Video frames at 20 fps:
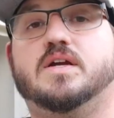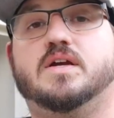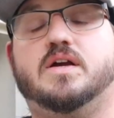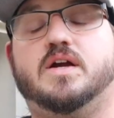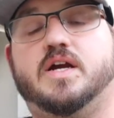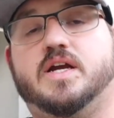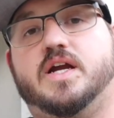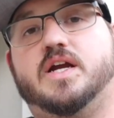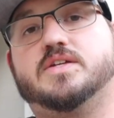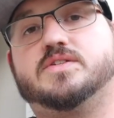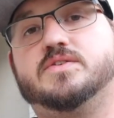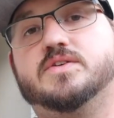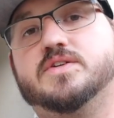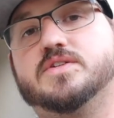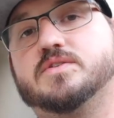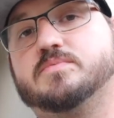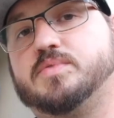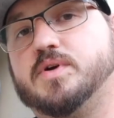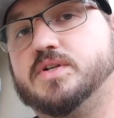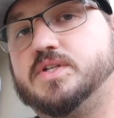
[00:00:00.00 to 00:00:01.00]
Alright guys, so
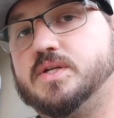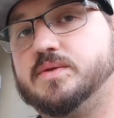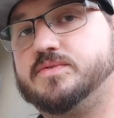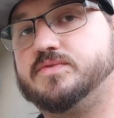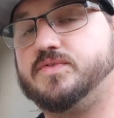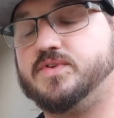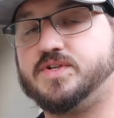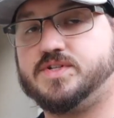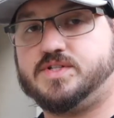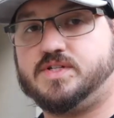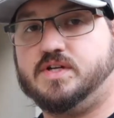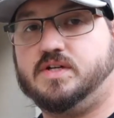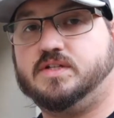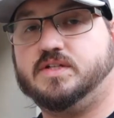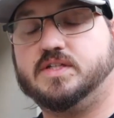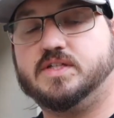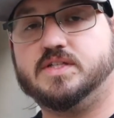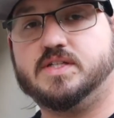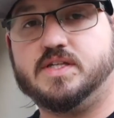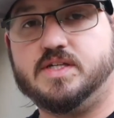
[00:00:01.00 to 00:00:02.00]
here's your pro tips for
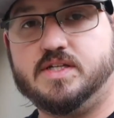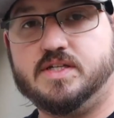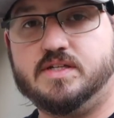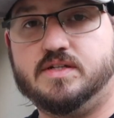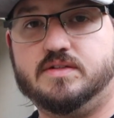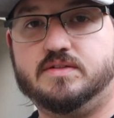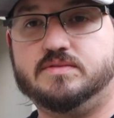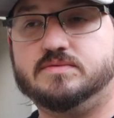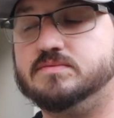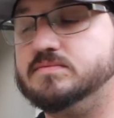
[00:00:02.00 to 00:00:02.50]
installing the